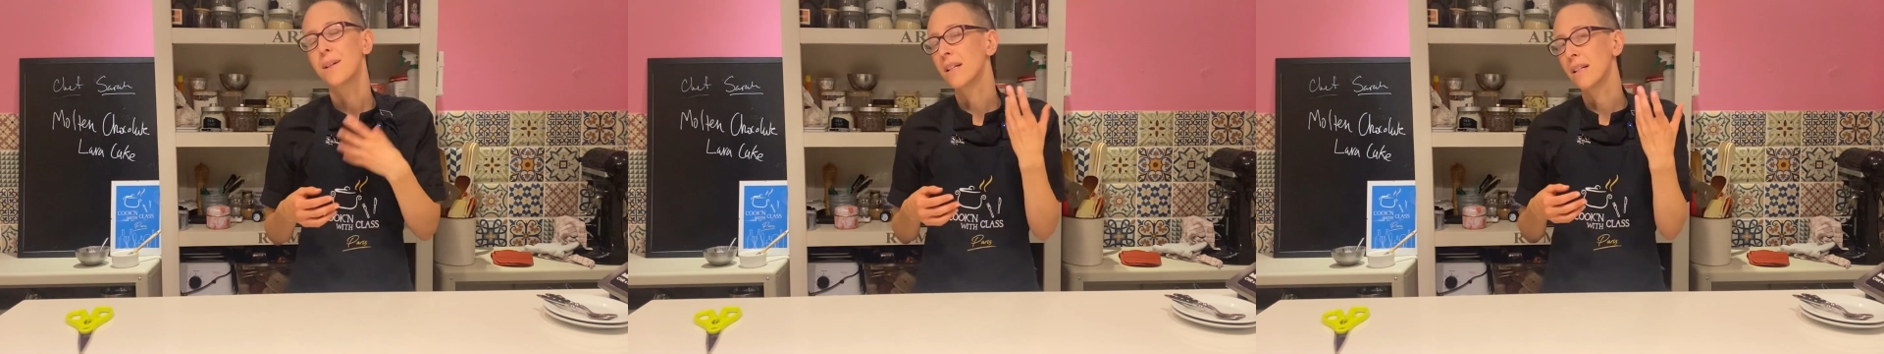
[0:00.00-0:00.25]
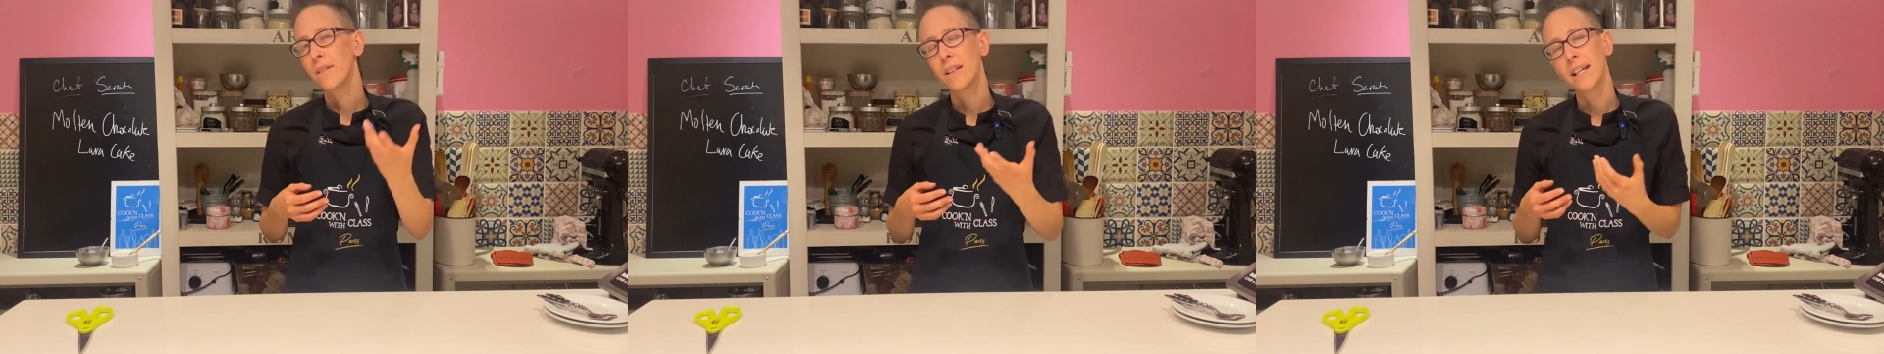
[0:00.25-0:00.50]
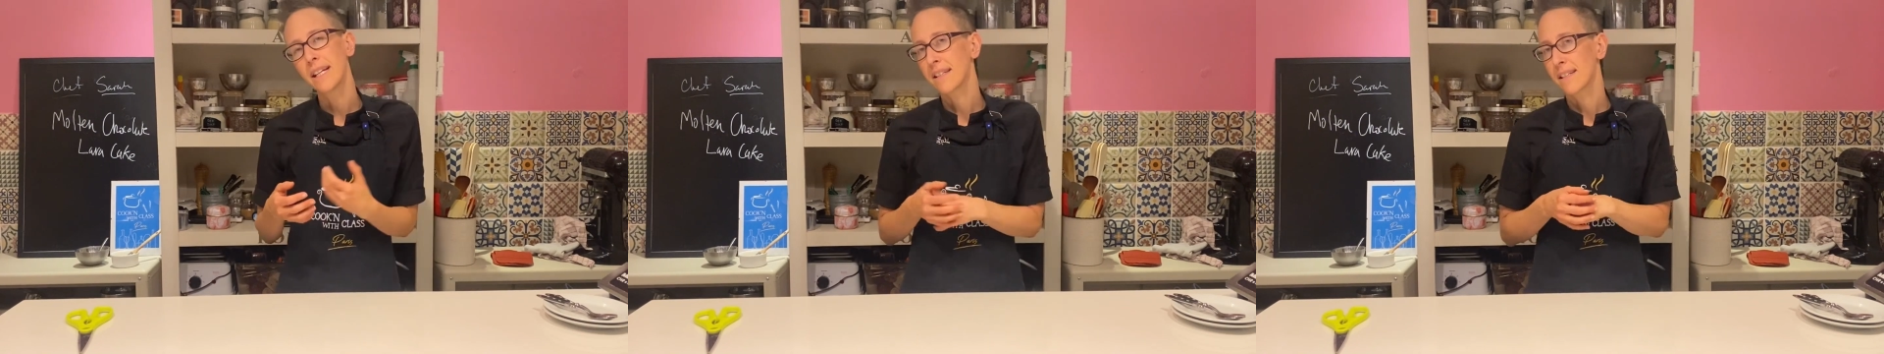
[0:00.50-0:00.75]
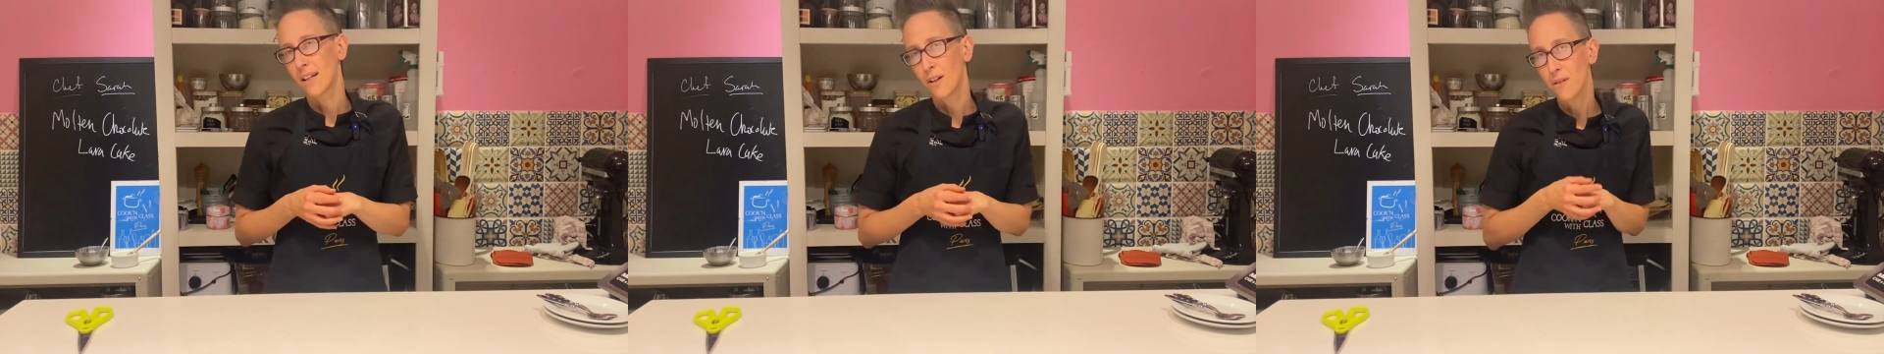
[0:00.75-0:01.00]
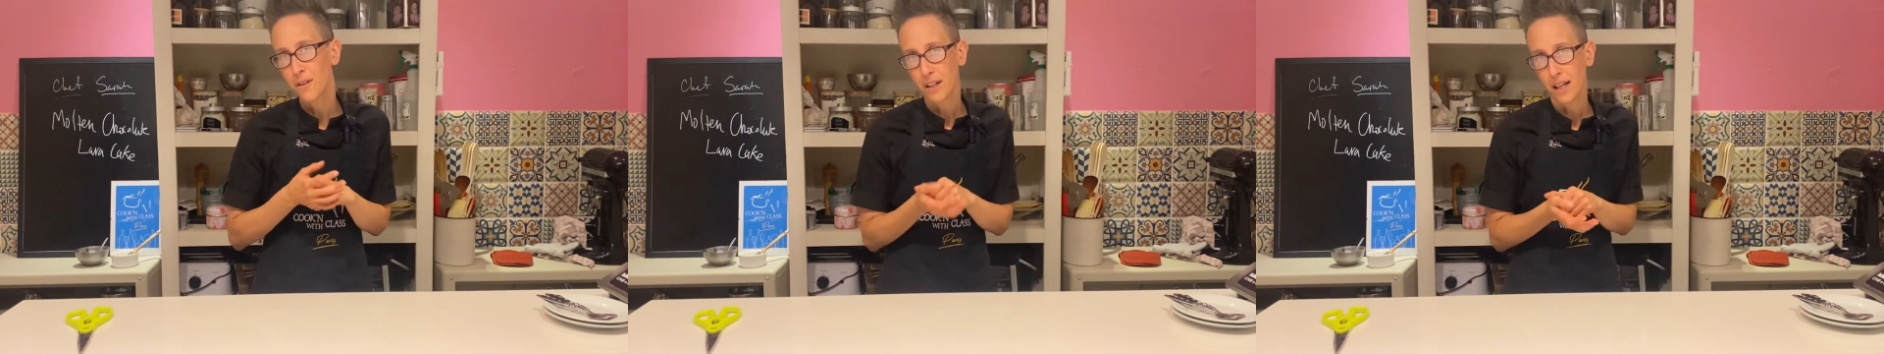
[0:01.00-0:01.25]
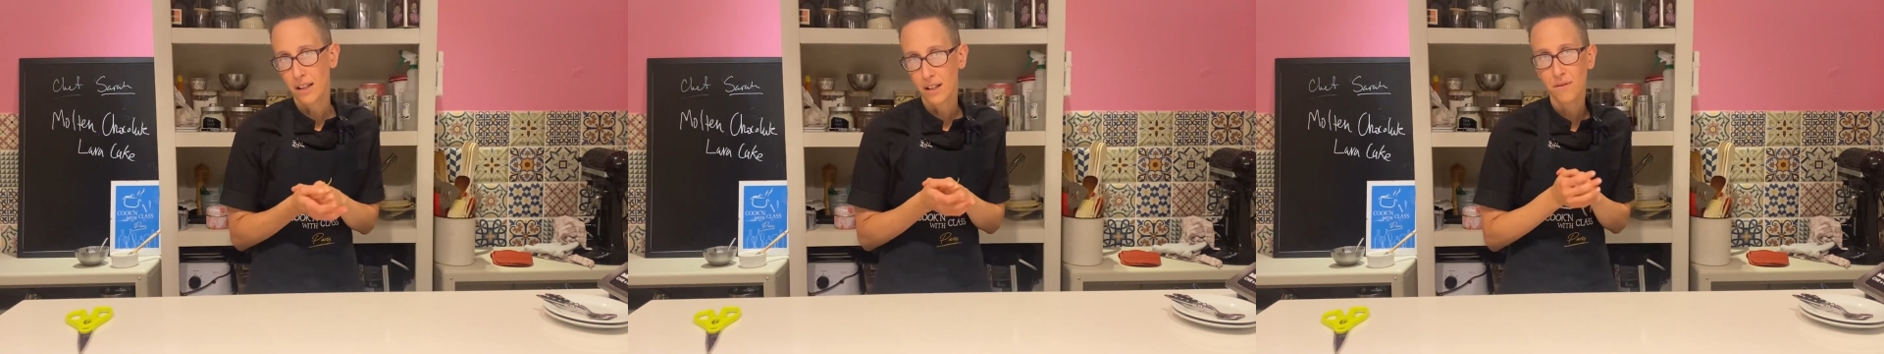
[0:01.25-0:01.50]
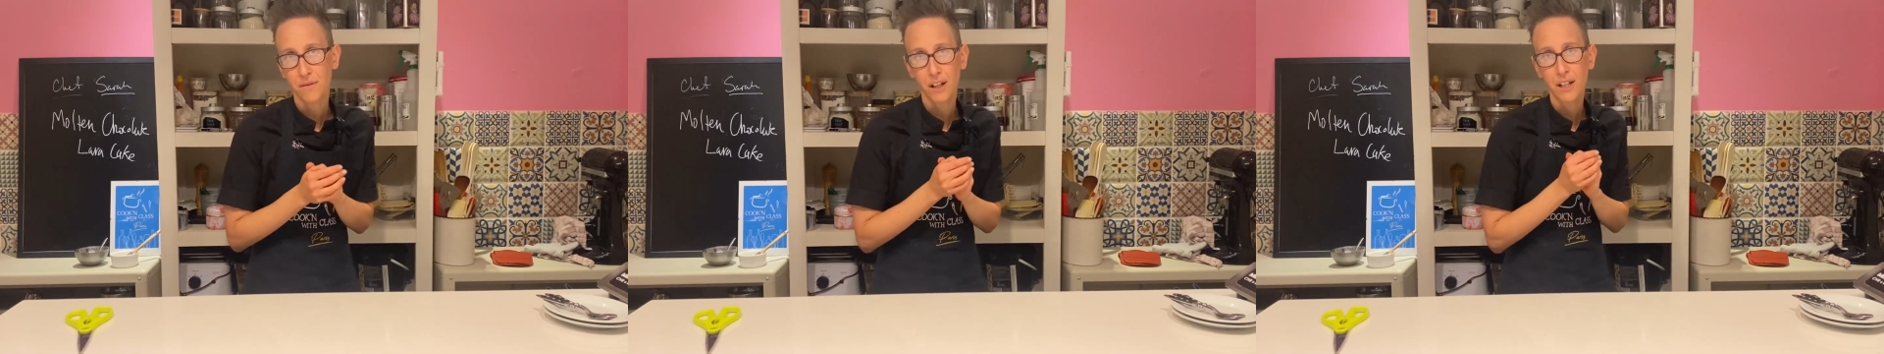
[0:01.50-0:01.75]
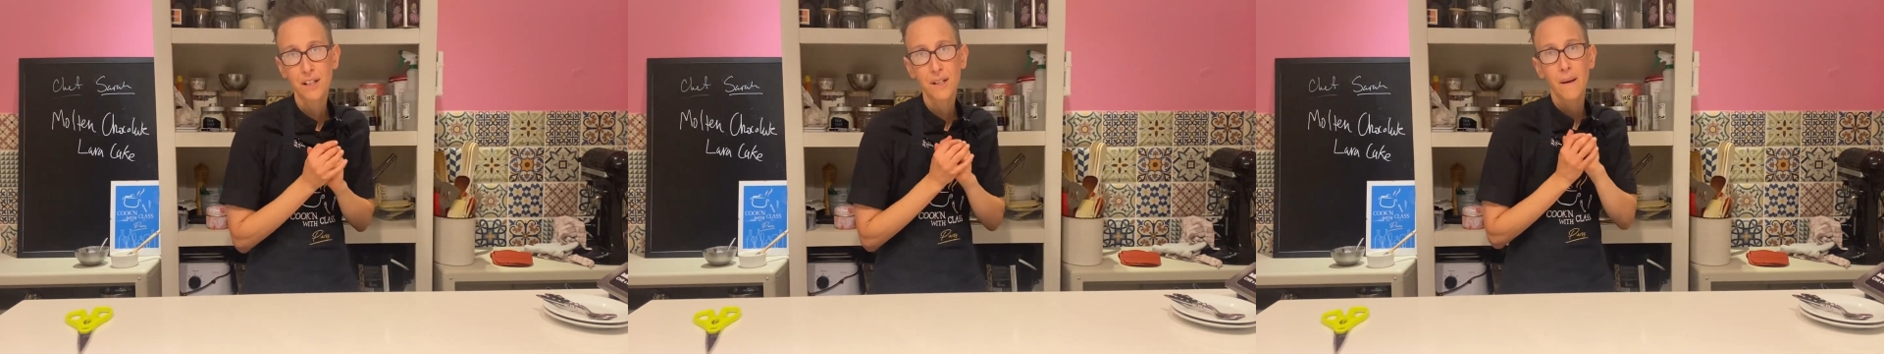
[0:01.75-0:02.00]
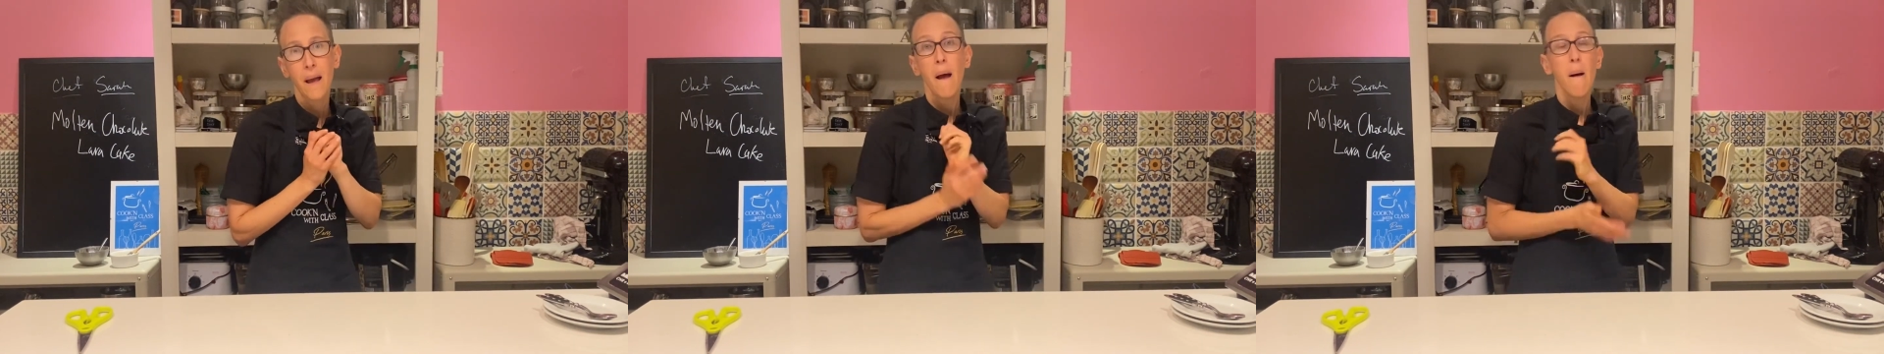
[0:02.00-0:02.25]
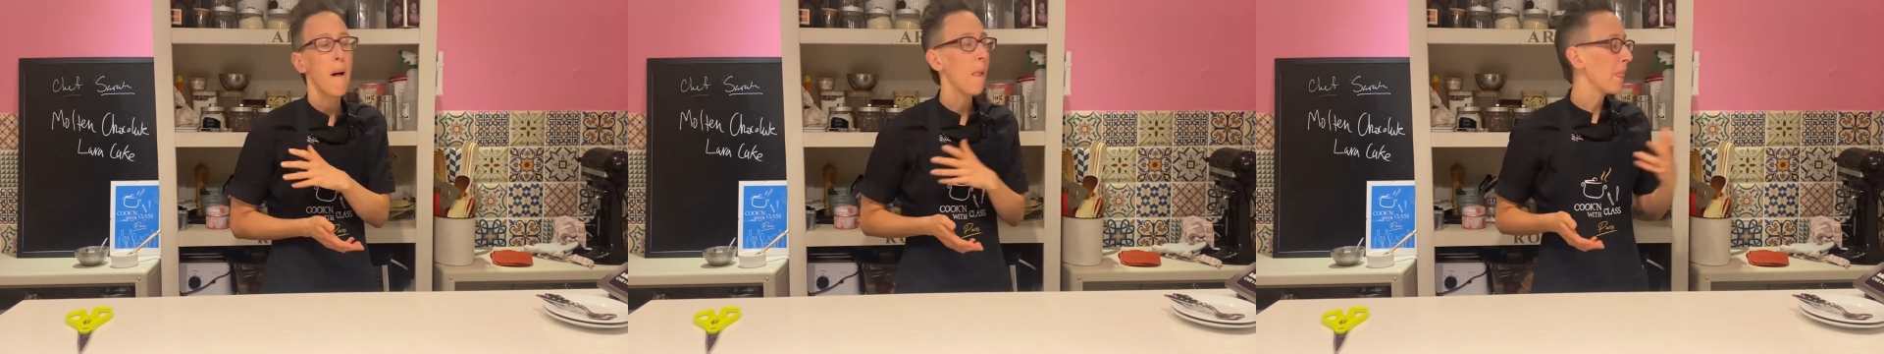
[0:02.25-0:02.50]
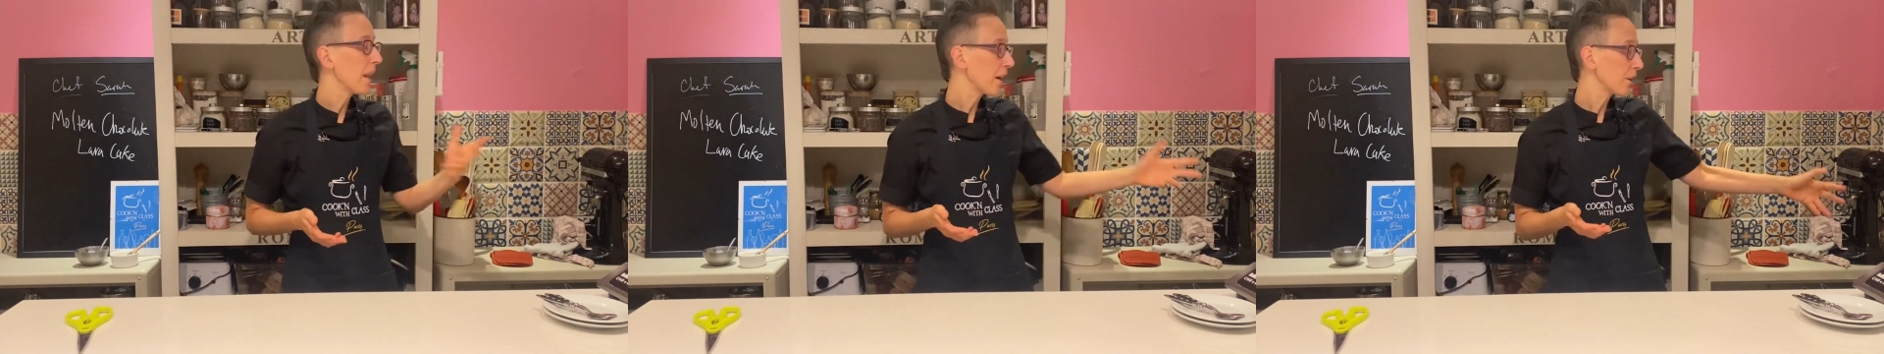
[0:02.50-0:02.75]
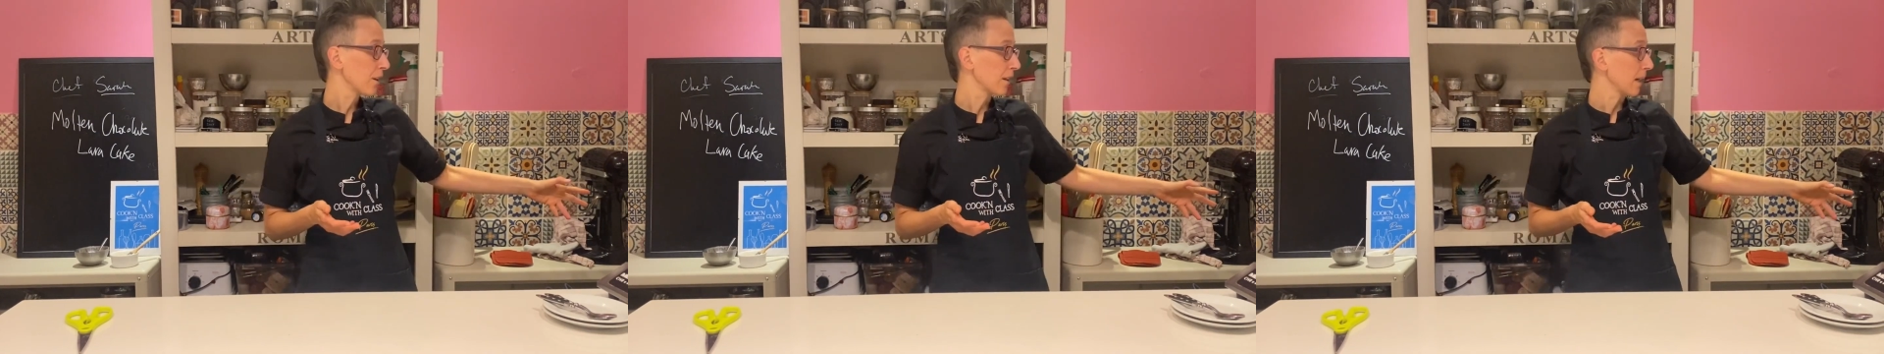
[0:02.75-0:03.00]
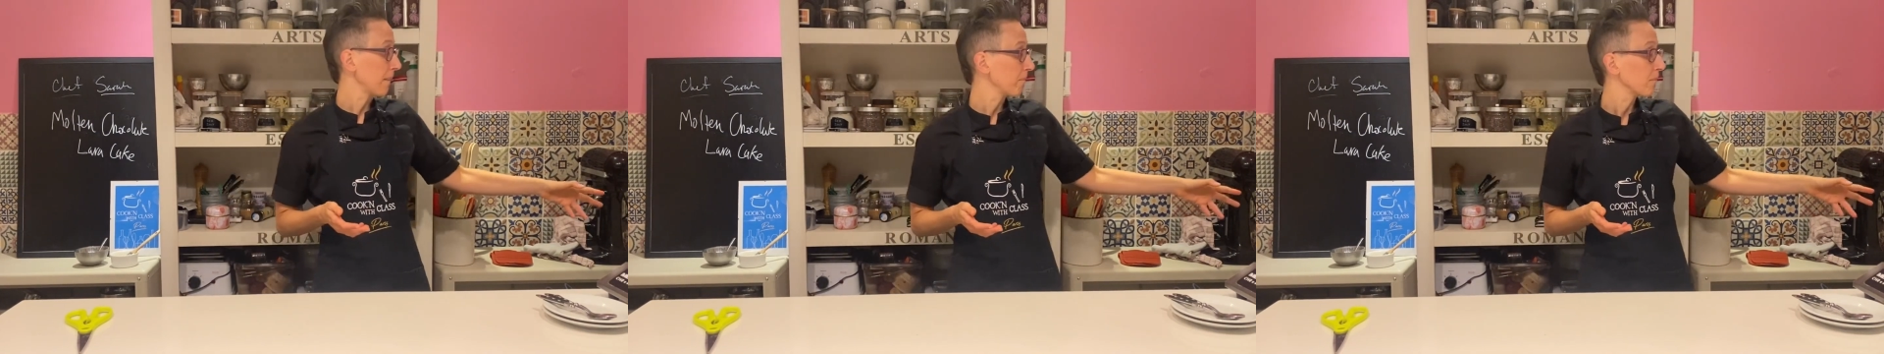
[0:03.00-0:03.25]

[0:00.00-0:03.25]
can even let it sit overnight in the fridge, and then I'll cook it.